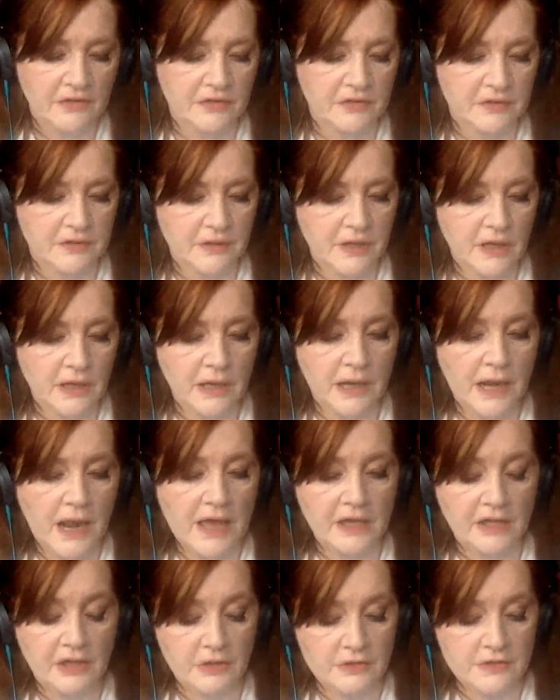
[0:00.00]
And
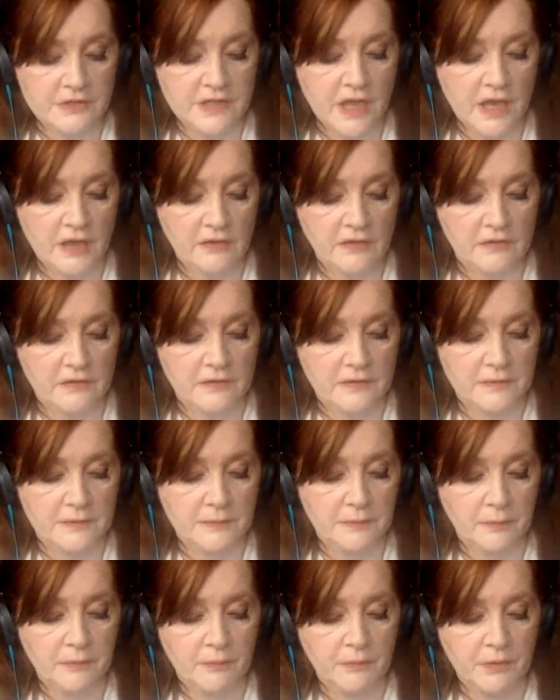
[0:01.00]
like you said
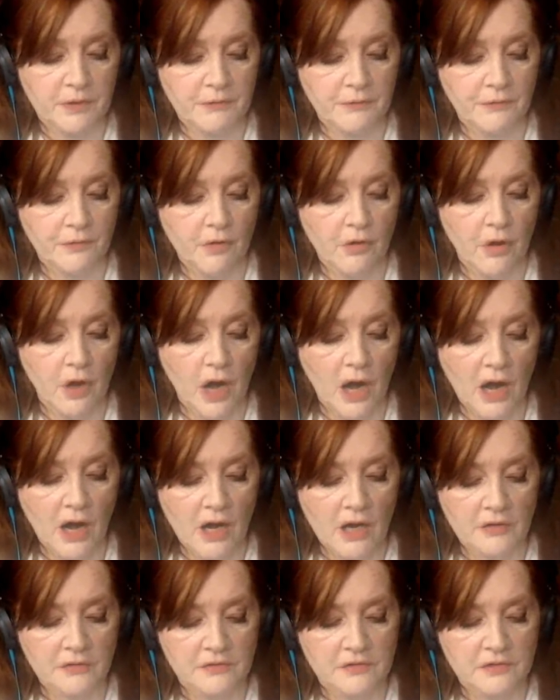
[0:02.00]
before,
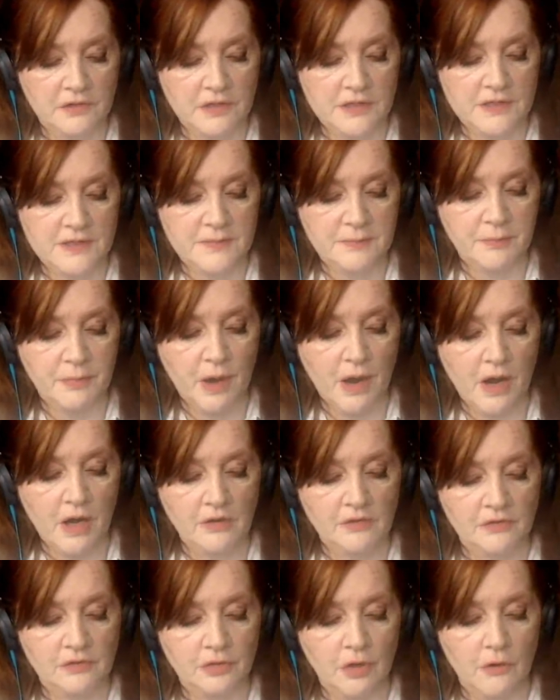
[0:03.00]
art is
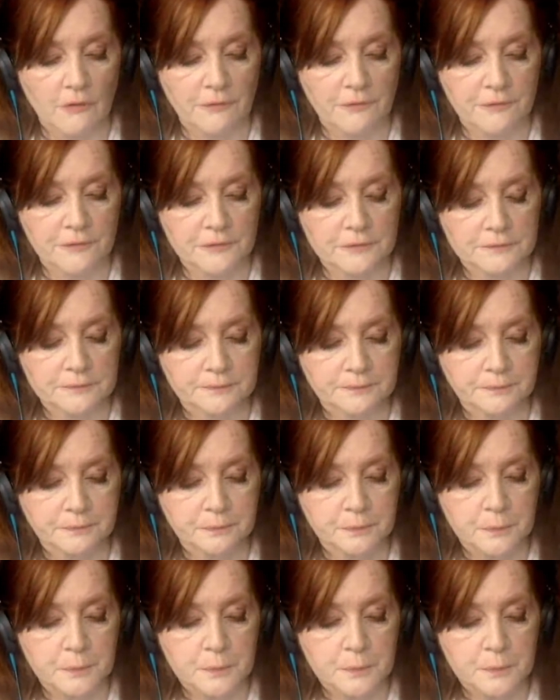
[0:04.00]
part of